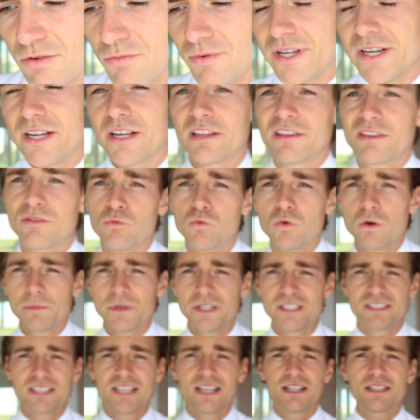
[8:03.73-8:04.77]
When a
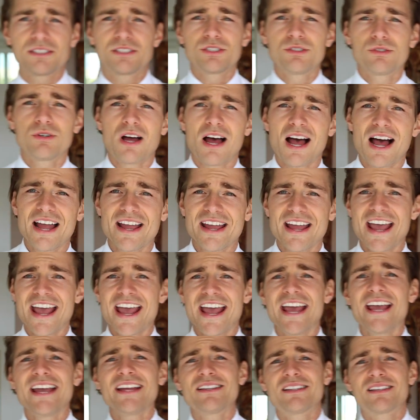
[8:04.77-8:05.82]
woman tells you, I
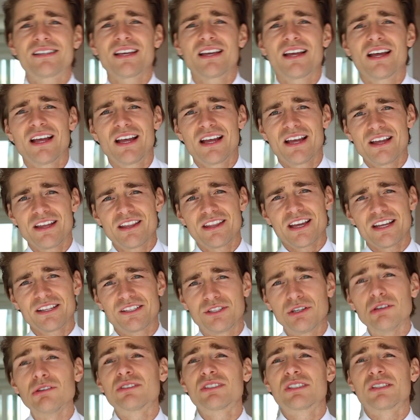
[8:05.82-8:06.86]
hate
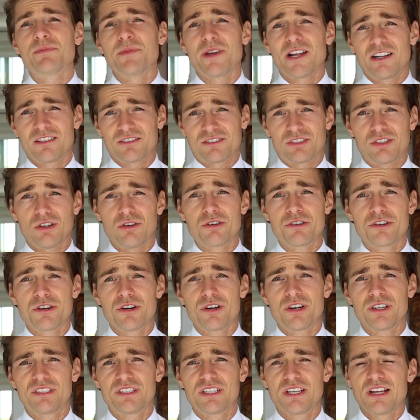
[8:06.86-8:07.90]
that you smell so
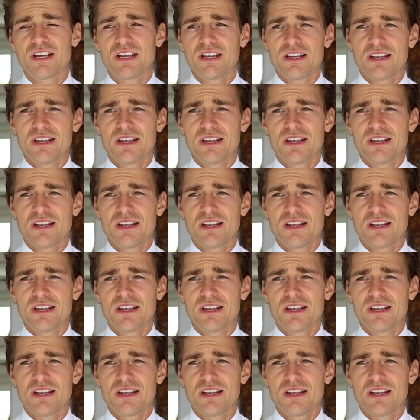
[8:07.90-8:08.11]
good,